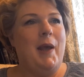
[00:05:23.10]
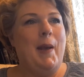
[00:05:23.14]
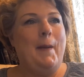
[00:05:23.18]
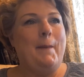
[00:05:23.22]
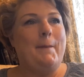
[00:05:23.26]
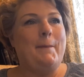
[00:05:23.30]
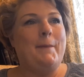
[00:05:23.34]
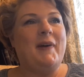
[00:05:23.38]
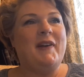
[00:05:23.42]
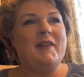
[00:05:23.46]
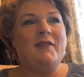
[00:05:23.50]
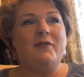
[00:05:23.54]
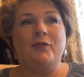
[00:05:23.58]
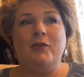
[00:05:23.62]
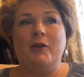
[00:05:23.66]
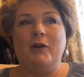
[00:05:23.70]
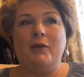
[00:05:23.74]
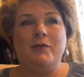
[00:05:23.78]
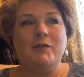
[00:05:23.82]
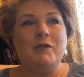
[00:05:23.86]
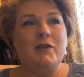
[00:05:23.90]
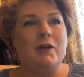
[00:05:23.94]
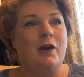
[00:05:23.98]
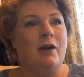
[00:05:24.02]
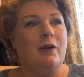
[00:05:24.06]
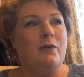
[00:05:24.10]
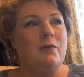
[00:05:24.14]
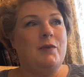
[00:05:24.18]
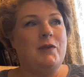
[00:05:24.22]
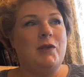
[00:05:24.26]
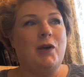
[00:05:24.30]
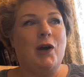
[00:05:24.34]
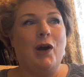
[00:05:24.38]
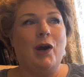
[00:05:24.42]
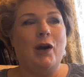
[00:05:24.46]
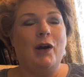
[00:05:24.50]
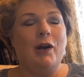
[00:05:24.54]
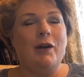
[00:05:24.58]
But Pharaoh's heart was
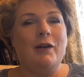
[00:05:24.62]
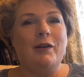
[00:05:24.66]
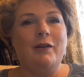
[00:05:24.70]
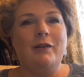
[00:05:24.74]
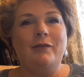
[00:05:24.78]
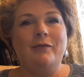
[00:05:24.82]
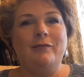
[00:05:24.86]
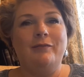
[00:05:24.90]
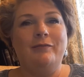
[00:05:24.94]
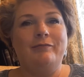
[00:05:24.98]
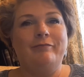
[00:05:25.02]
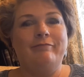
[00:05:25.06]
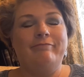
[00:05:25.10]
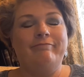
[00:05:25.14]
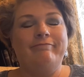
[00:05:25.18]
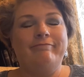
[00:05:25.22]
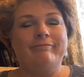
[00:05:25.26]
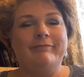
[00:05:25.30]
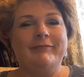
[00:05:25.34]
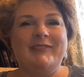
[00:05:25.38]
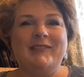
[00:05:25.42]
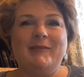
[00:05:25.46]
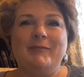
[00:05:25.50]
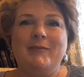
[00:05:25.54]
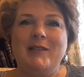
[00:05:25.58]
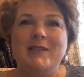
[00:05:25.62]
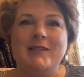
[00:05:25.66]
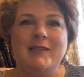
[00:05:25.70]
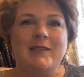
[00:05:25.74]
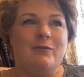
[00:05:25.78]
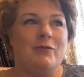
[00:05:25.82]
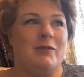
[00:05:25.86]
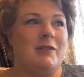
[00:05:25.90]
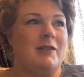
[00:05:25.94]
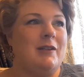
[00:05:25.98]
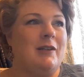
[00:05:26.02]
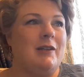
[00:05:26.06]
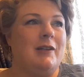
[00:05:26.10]
hard. It means he
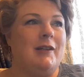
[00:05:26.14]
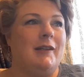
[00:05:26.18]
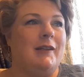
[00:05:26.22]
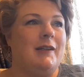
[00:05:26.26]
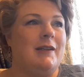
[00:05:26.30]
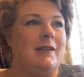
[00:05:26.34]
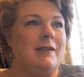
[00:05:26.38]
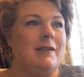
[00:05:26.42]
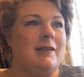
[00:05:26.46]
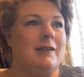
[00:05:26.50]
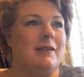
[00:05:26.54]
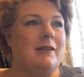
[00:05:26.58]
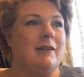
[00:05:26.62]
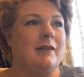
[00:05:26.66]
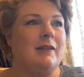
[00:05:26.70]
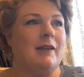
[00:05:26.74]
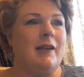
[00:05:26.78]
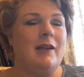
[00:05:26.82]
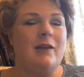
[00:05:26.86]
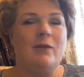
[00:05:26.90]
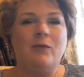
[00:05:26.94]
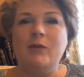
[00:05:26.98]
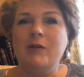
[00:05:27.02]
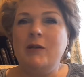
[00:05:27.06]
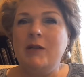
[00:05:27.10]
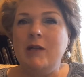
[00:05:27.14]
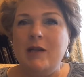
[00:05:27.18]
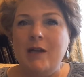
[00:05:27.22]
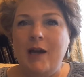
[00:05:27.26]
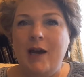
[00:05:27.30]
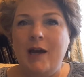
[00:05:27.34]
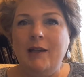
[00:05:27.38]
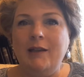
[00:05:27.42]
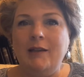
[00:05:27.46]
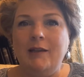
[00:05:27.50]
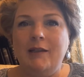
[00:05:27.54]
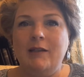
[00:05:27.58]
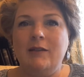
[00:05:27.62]
wasn't going to listen. He would
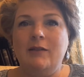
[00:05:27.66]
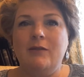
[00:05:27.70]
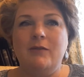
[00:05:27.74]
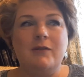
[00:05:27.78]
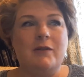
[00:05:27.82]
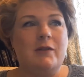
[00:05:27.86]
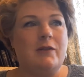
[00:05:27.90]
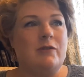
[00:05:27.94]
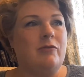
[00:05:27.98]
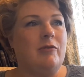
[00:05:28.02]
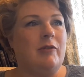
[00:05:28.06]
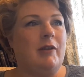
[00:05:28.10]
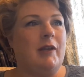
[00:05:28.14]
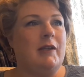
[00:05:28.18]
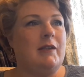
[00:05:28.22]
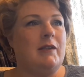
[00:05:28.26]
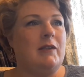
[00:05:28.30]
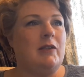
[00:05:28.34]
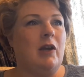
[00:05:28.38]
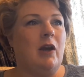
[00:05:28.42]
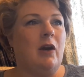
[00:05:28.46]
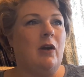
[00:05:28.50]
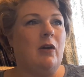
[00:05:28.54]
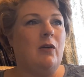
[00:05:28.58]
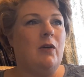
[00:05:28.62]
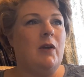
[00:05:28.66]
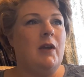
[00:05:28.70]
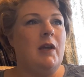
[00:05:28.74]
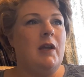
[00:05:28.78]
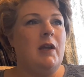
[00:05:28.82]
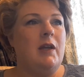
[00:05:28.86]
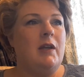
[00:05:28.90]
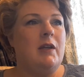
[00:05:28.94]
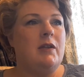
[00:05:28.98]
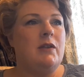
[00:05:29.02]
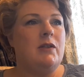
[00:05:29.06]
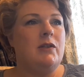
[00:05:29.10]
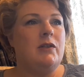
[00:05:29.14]
not let those Israelites go.
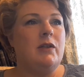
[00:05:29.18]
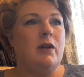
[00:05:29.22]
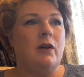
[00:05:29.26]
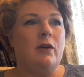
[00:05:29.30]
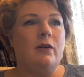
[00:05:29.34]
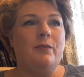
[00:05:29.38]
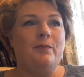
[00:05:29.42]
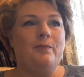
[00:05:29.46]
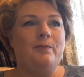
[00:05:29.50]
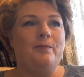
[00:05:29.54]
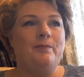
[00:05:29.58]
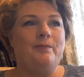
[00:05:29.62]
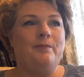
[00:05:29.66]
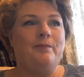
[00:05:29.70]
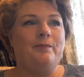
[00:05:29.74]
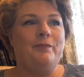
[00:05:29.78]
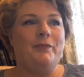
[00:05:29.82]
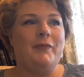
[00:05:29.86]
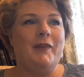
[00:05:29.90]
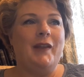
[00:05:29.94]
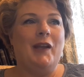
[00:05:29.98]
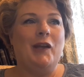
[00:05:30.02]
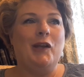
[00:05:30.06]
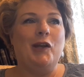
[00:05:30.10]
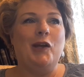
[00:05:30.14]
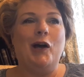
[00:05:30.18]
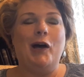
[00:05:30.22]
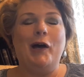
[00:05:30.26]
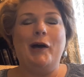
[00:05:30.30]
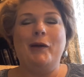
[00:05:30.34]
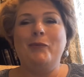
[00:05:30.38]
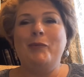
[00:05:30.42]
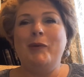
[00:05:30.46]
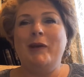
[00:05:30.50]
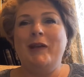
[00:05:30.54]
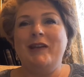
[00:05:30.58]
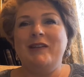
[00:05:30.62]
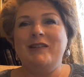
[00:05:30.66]
So God
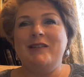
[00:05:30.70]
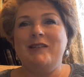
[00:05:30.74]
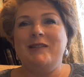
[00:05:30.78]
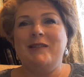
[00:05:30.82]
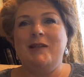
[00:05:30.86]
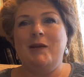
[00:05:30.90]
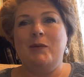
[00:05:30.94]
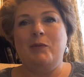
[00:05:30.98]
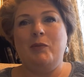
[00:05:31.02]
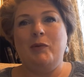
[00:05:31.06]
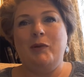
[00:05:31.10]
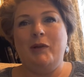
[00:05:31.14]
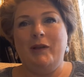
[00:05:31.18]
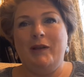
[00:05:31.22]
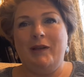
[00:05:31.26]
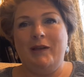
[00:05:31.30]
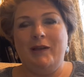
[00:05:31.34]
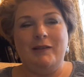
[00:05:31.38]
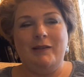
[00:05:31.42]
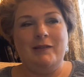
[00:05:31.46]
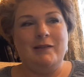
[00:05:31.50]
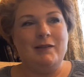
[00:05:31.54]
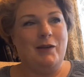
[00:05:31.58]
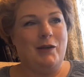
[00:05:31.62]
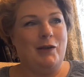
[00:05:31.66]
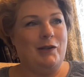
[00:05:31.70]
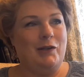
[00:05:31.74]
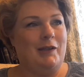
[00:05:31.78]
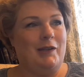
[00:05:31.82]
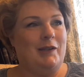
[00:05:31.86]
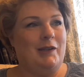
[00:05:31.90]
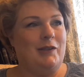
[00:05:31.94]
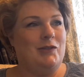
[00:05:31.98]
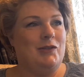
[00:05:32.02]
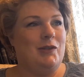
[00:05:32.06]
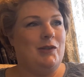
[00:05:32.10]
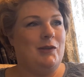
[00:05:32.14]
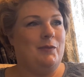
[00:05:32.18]
began to send plagues on
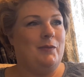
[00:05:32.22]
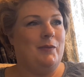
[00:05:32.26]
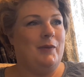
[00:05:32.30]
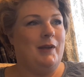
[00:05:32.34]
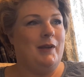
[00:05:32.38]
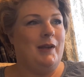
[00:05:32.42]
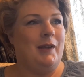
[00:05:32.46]
Egypt.